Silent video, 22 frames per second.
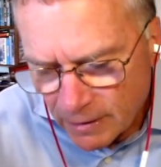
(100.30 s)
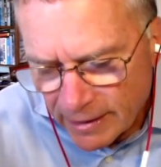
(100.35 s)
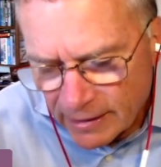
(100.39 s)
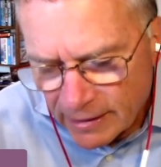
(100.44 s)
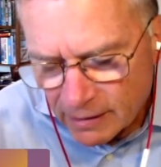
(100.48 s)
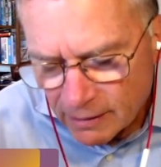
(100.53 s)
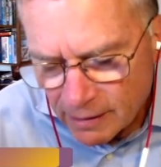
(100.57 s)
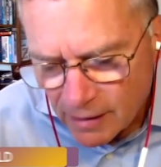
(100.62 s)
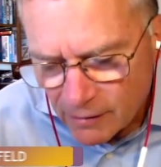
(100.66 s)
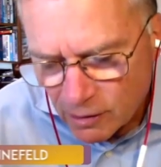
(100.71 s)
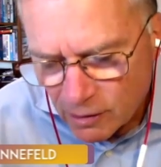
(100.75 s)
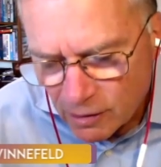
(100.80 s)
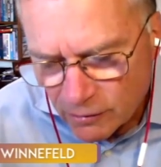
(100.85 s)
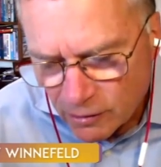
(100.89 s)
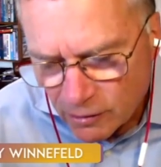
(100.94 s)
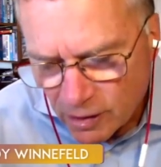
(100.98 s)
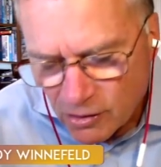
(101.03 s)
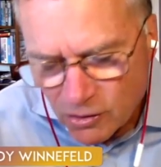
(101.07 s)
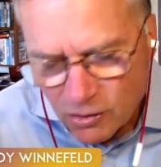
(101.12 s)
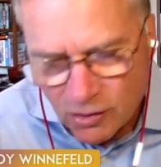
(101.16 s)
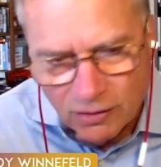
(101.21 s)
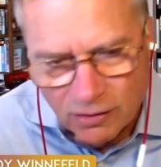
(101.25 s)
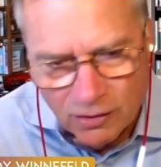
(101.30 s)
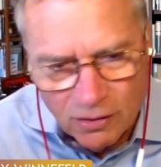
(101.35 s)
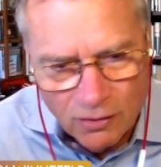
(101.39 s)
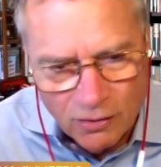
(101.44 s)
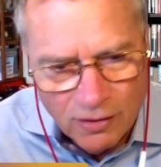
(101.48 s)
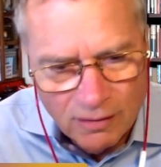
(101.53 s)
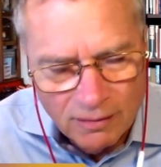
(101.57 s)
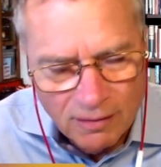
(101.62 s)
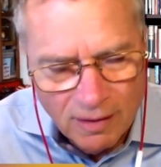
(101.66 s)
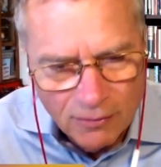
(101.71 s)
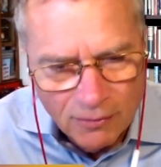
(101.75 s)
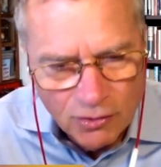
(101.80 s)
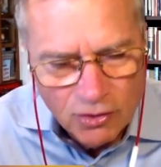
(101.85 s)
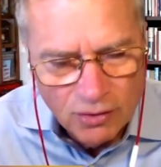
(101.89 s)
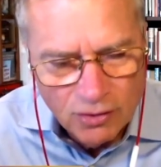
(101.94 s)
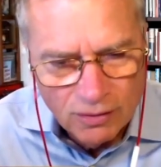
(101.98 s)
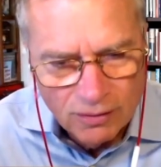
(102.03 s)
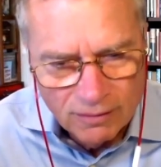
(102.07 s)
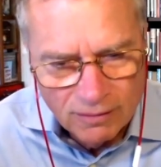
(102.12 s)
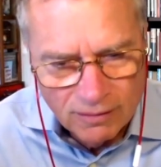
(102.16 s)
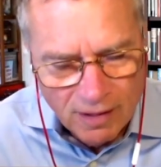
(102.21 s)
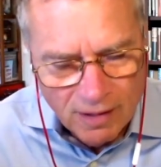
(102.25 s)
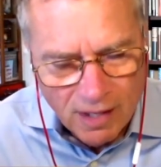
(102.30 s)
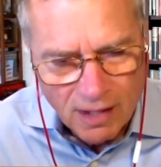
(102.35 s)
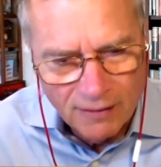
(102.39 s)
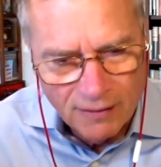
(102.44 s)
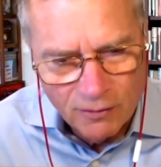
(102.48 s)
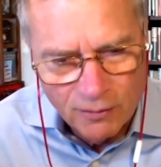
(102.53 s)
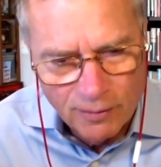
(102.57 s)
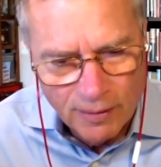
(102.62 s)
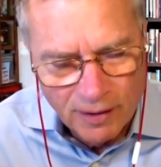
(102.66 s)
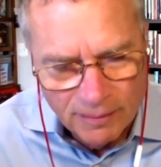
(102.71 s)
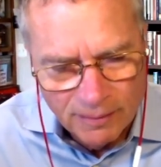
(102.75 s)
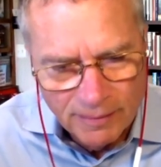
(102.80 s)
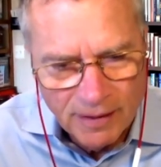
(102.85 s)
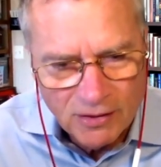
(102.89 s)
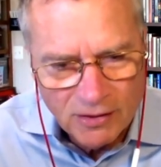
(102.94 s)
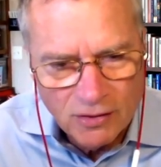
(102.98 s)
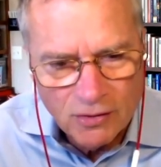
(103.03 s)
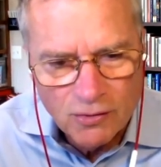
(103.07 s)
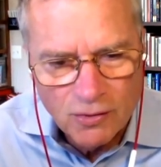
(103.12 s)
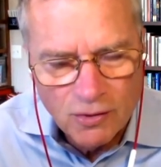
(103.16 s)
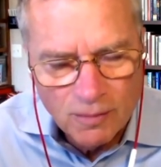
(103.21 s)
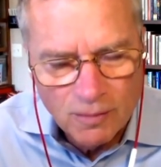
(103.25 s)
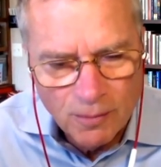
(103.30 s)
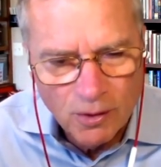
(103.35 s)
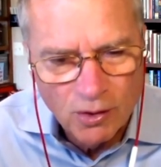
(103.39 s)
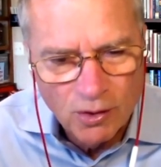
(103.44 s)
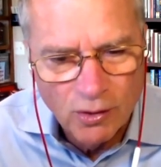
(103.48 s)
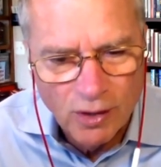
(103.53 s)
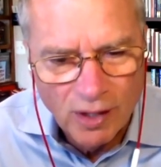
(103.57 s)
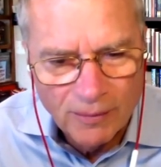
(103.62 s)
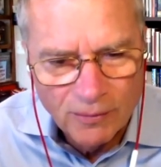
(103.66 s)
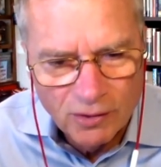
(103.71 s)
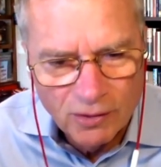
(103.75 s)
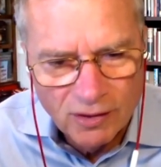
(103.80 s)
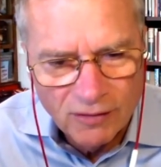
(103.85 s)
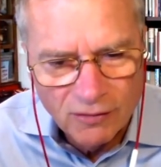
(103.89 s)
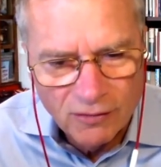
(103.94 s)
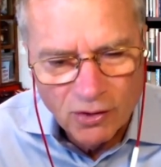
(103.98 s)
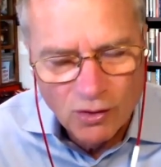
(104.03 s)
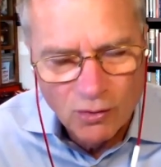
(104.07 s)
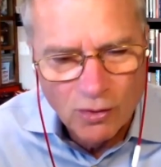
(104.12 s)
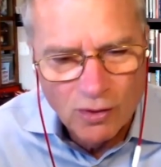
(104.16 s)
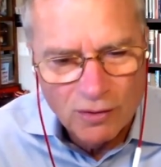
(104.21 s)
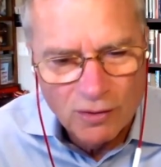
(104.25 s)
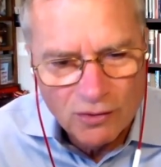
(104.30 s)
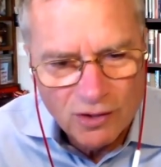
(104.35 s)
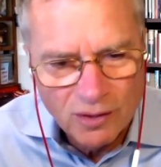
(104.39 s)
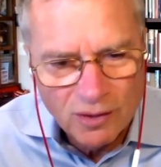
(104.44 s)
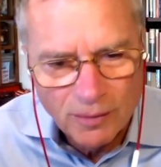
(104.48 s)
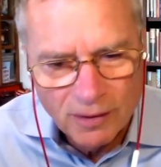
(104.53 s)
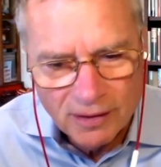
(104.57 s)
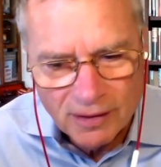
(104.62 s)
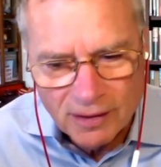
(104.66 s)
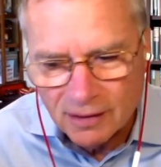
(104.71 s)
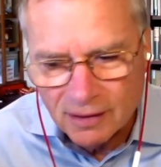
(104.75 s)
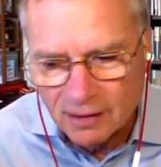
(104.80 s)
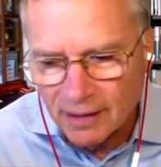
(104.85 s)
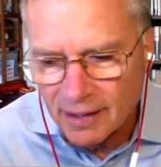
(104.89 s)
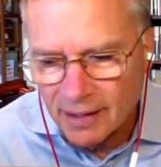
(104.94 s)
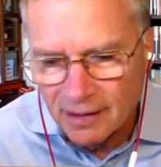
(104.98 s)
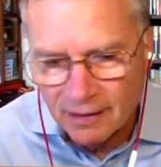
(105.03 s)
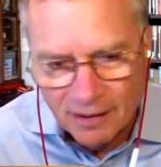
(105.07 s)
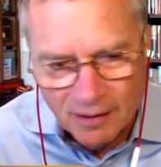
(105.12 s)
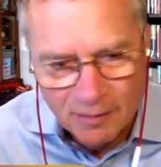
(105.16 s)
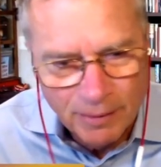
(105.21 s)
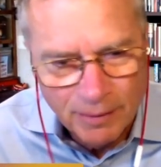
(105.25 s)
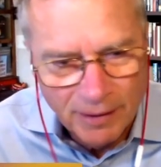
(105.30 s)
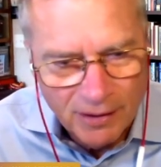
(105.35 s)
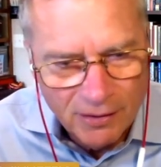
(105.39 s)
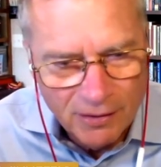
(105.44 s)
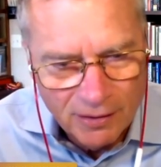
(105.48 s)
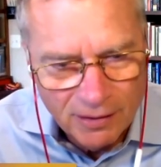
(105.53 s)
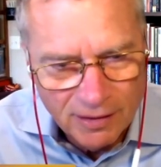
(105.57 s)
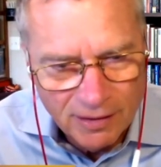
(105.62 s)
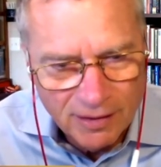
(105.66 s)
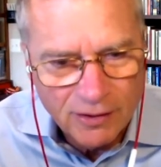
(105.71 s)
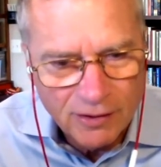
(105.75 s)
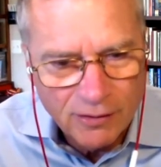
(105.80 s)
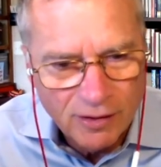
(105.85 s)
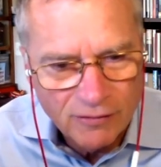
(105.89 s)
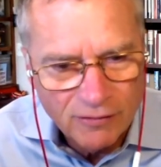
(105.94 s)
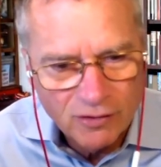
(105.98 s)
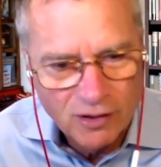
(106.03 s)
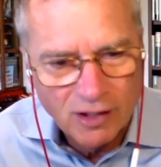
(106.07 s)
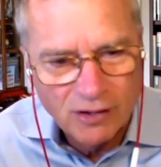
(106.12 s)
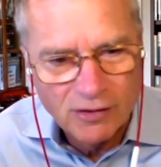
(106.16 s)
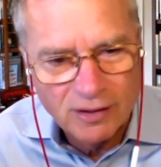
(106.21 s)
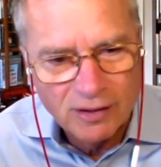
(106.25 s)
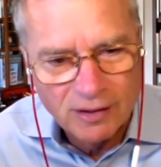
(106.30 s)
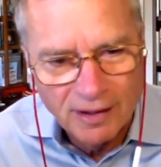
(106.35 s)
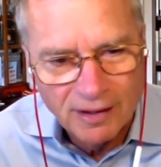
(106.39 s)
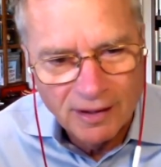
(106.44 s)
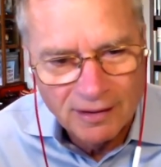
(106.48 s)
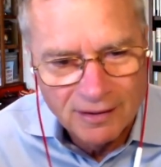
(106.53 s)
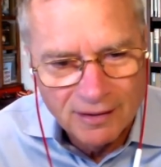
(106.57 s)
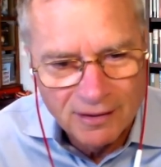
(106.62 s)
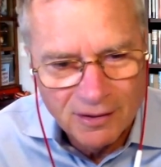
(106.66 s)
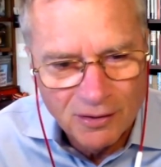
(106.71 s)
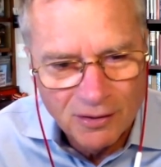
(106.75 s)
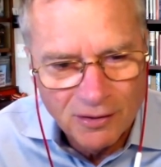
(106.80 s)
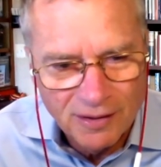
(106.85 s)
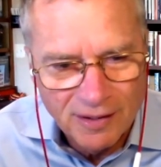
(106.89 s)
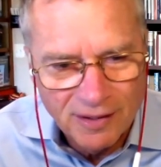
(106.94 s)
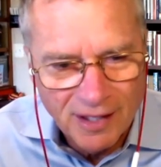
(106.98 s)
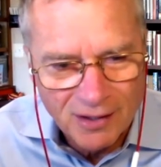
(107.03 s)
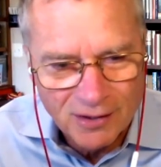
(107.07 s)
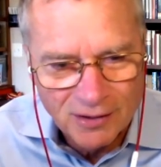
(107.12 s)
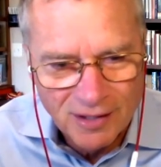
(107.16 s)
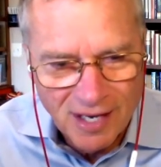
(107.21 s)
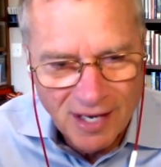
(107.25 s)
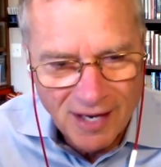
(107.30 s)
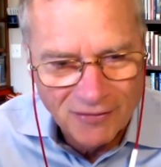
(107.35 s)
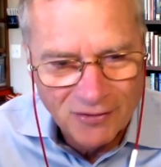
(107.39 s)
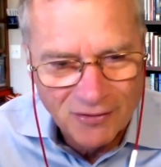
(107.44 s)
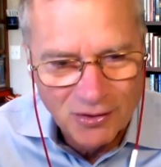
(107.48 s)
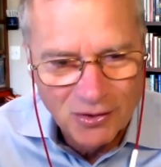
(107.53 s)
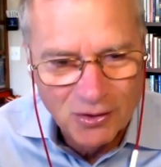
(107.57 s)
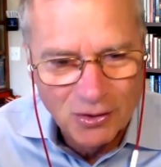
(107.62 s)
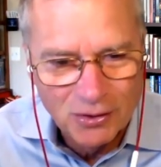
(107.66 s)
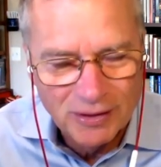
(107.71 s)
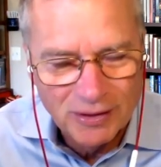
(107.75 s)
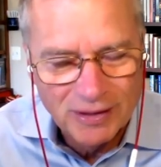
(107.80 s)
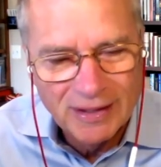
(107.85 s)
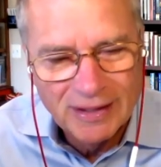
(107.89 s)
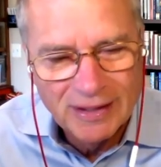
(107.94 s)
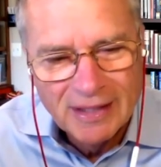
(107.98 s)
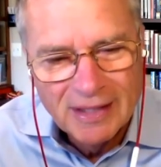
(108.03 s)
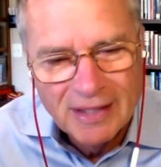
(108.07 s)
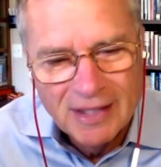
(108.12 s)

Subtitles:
Like naval aviation, you know, I'm sure not everybody makes it through the program. You never know whether somebody can land an airplane or an aircraft carrier at night until they actually have to do it.